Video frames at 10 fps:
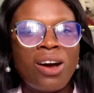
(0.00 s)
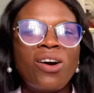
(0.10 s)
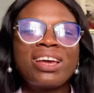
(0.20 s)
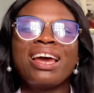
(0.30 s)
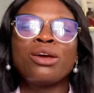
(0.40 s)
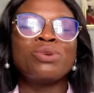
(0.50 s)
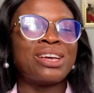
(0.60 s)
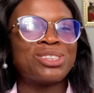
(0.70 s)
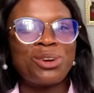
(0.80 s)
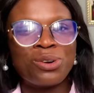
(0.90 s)
Okay, we are
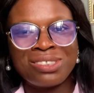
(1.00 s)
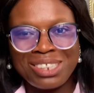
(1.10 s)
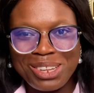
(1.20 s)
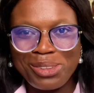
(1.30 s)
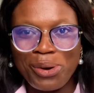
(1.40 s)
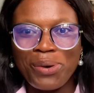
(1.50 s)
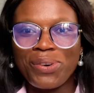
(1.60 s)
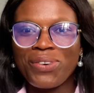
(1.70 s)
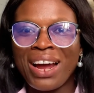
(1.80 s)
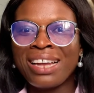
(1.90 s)
still on TikTok,
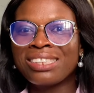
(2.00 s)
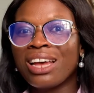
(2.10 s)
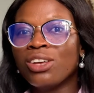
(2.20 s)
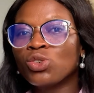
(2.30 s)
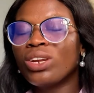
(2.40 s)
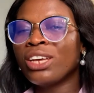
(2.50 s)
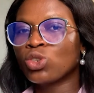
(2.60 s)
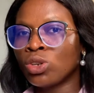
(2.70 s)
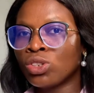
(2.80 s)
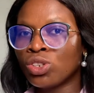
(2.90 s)
right? So let's
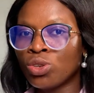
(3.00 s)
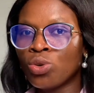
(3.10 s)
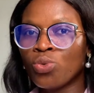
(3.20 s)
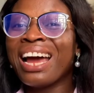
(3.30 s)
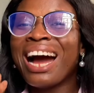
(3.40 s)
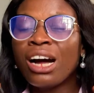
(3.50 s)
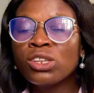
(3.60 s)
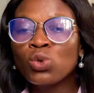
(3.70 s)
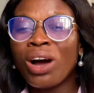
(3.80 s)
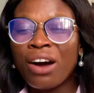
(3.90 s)
continue with how
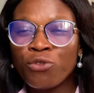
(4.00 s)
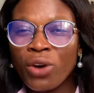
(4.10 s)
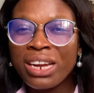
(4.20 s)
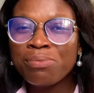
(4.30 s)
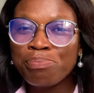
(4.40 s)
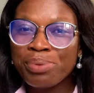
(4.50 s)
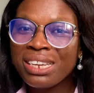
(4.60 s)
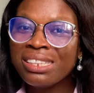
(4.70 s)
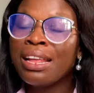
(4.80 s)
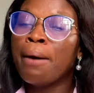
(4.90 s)
to avoid
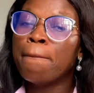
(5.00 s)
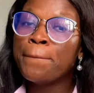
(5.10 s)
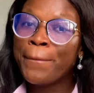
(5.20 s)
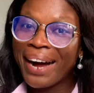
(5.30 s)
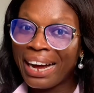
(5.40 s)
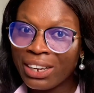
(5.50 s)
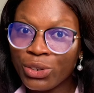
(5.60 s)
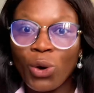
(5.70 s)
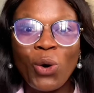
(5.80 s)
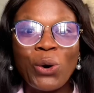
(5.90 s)
being
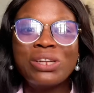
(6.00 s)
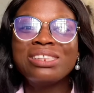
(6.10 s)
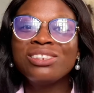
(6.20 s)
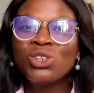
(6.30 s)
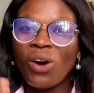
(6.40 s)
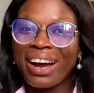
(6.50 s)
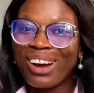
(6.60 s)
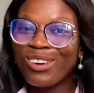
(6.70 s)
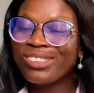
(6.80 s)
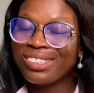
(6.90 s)
banned or your
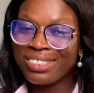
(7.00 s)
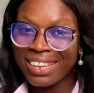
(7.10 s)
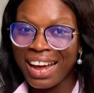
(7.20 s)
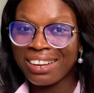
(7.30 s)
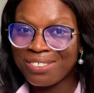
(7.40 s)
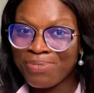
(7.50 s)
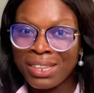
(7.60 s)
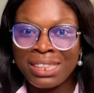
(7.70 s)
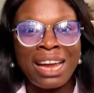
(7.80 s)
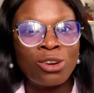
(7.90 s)
account
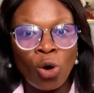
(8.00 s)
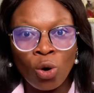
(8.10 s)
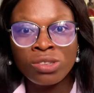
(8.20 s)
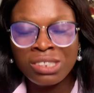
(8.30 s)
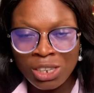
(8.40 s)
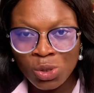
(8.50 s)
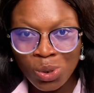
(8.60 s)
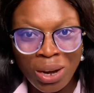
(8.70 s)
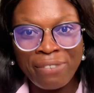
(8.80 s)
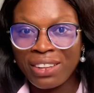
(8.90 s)
deactivated on
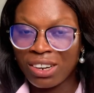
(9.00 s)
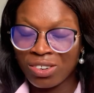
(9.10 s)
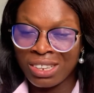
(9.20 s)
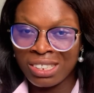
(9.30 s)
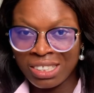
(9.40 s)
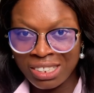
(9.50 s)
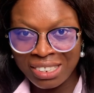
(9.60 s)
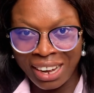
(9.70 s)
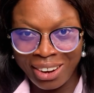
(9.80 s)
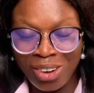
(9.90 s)
TikTok after creating this
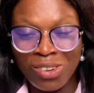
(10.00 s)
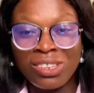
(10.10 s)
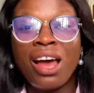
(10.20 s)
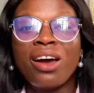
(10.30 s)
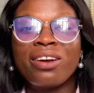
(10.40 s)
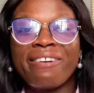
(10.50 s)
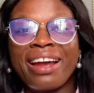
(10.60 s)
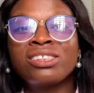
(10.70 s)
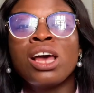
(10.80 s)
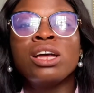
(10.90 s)
account,
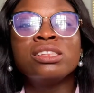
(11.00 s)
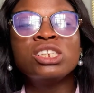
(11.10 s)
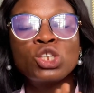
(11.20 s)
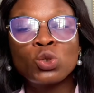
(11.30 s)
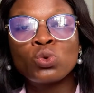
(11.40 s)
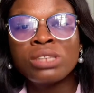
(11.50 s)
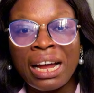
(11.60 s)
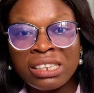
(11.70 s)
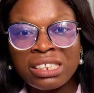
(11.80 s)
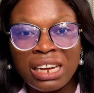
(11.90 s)
right? These
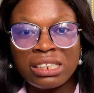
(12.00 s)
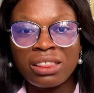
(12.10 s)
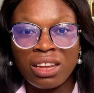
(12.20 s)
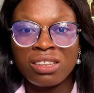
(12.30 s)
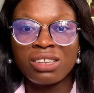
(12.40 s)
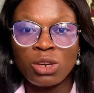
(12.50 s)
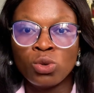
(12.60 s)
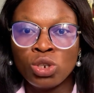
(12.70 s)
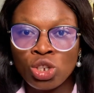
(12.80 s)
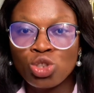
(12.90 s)
are the things that you
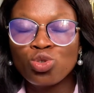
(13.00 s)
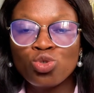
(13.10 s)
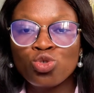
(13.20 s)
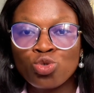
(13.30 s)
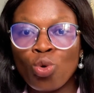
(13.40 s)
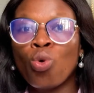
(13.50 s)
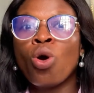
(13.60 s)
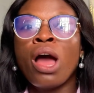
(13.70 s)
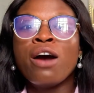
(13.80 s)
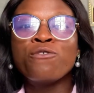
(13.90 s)
need to do
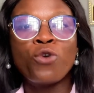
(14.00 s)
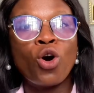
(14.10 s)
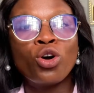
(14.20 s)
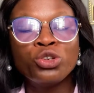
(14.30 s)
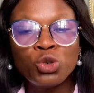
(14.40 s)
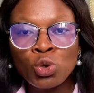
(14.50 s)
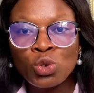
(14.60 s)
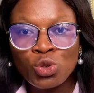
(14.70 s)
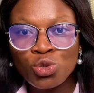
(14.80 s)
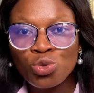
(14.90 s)
for
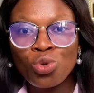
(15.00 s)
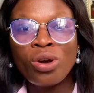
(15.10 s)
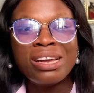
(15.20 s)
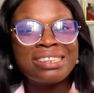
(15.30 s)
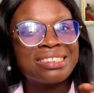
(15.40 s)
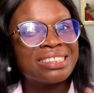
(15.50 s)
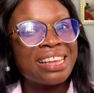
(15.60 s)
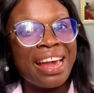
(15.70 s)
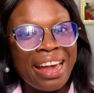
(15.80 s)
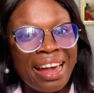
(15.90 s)
you to
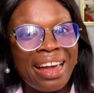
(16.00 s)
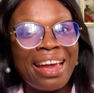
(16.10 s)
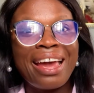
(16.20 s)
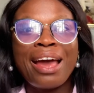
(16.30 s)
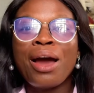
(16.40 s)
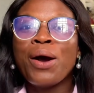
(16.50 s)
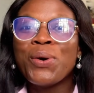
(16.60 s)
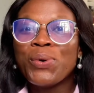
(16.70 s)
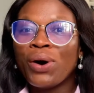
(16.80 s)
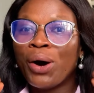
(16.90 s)
stay
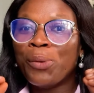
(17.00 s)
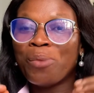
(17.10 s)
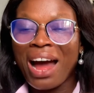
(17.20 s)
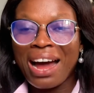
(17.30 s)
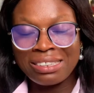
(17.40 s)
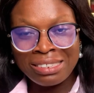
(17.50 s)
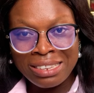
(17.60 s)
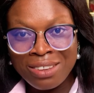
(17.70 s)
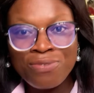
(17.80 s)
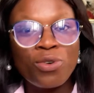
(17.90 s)

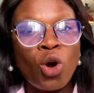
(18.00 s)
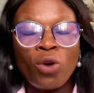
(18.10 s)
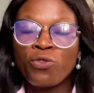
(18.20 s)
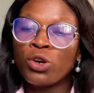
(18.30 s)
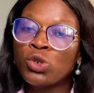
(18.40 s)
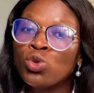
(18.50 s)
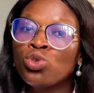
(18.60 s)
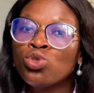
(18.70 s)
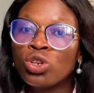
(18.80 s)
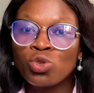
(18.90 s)
active, or for you
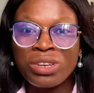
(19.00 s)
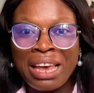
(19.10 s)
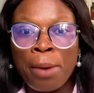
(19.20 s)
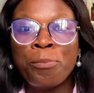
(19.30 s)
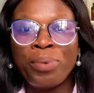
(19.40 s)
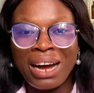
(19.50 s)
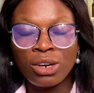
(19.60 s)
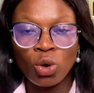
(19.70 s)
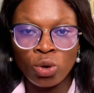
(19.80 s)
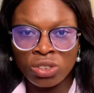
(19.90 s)
not to get
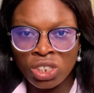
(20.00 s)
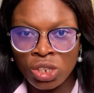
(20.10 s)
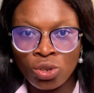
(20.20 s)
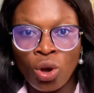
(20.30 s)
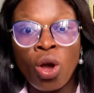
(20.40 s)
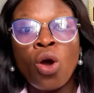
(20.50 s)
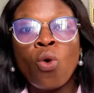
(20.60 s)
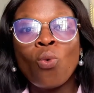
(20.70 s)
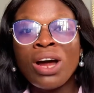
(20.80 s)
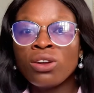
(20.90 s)
banned on TikTok.
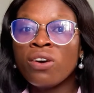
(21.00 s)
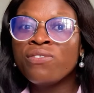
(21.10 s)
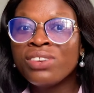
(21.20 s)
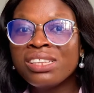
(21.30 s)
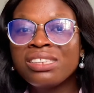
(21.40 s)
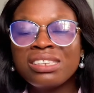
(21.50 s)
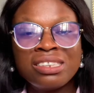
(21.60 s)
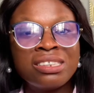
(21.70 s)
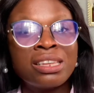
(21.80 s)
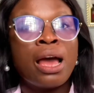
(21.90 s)
One of it
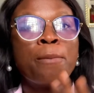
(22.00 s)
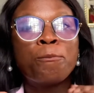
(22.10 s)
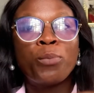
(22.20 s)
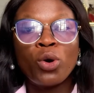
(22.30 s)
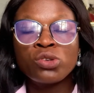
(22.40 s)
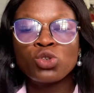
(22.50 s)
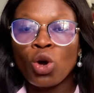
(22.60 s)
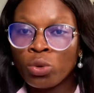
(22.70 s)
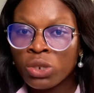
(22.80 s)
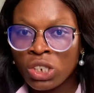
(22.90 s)
is post
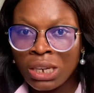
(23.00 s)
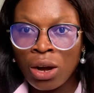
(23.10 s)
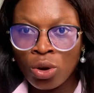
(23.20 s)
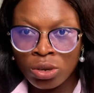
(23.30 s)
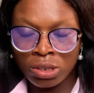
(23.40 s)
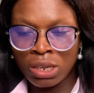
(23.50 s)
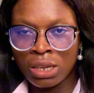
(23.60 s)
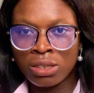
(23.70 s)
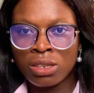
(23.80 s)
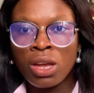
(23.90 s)
original
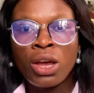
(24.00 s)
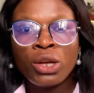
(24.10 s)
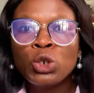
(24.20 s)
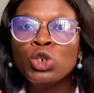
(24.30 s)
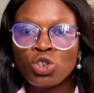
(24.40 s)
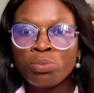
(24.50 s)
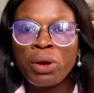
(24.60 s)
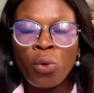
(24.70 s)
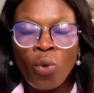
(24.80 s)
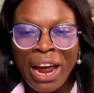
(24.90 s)
content. You should
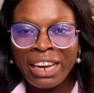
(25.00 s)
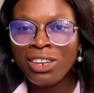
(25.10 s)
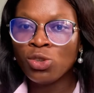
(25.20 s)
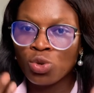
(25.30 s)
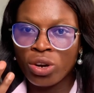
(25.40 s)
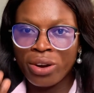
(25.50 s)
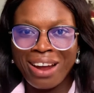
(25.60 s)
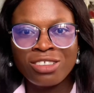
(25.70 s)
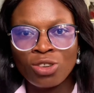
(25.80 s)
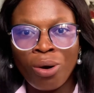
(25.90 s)
be ready to
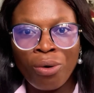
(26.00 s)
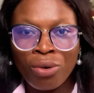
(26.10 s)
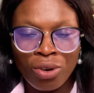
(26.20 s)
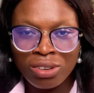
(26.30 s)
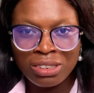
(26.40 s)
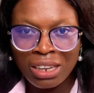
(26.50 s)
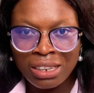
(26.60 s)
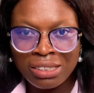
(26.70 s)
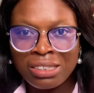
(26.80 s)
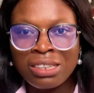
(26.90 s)
create your own
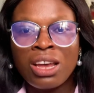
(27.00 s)
content.